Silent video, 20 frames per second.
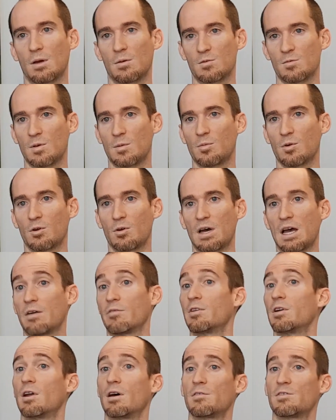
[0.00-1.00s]
Sometimes people don't
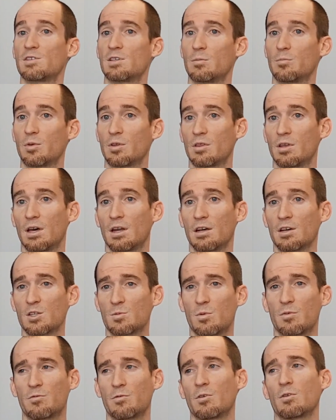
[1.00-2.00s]
have enough
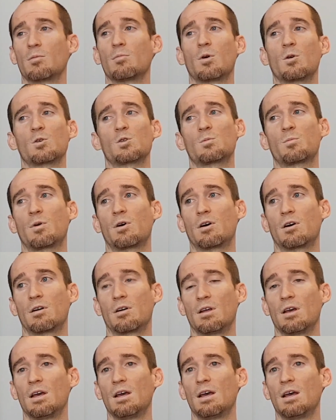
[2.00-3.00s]
sympathetics, but for the most
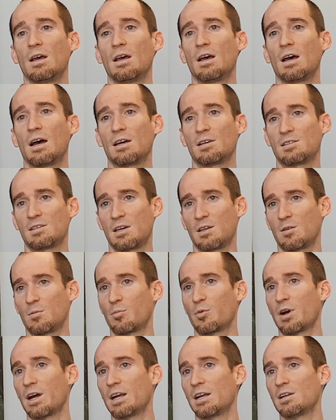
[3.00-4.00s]
part, I say the
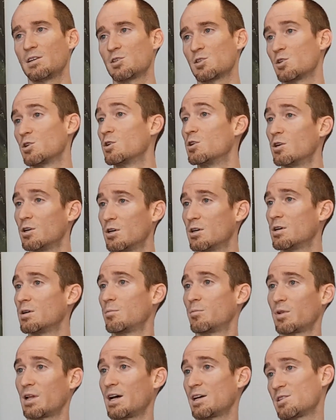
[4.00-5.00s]
brain is good
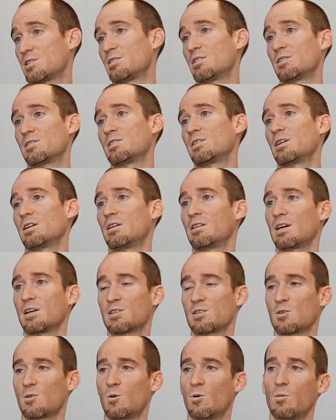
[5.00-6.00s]
at plasticity.
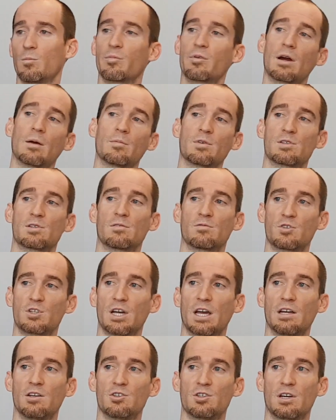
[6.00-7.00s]
That's the whole premise of
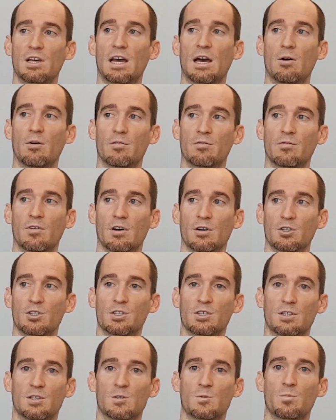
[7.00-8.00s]
changing how it
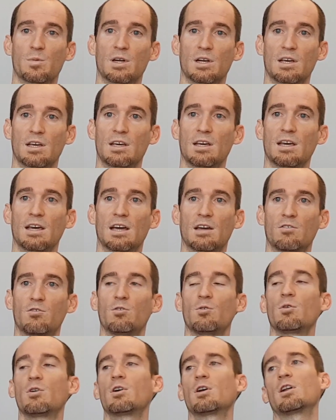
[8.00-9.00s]
functions, but it can get
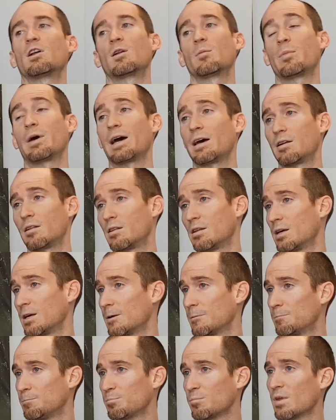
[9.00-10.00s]
too good at a bad
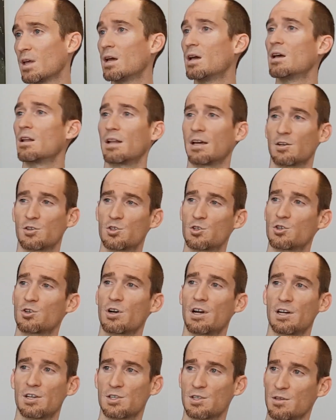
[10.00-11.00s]
thing, like
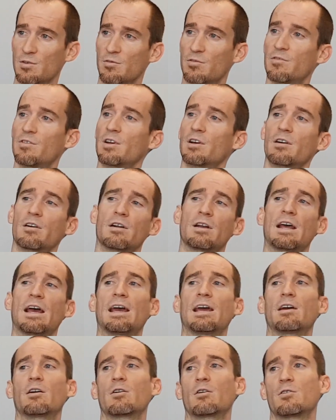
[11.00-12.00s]
stress and fear and
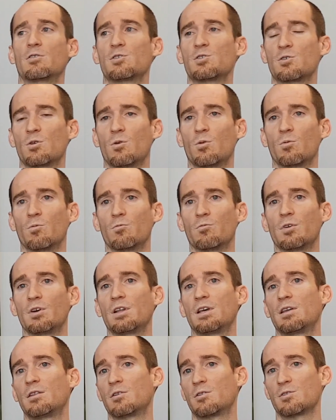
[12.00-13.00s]
anger. So
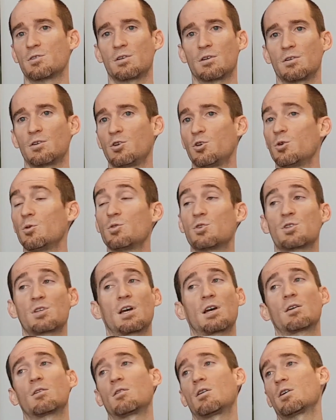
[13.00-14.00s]
really there's a huge
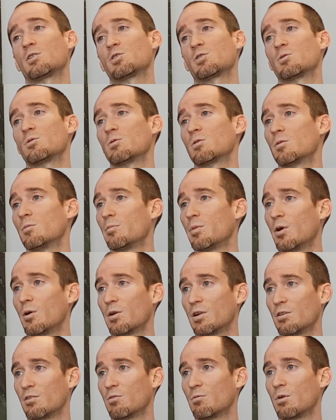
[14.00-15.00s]
psychological
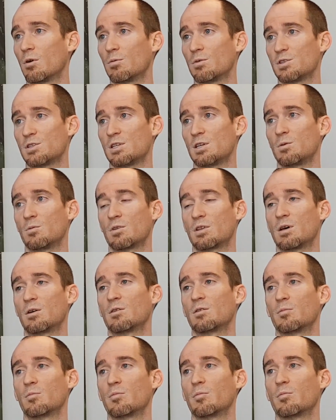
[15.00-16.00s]
component to what we see with
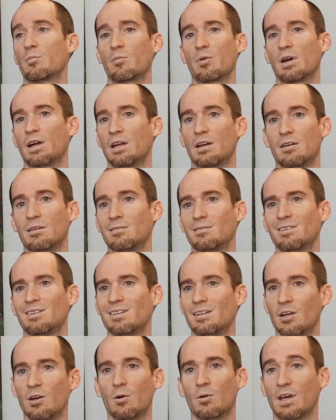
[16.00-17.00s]
how the brain,
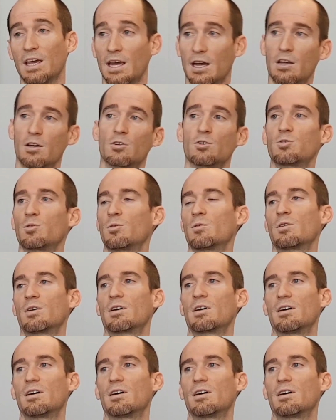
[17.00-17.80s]
can't control the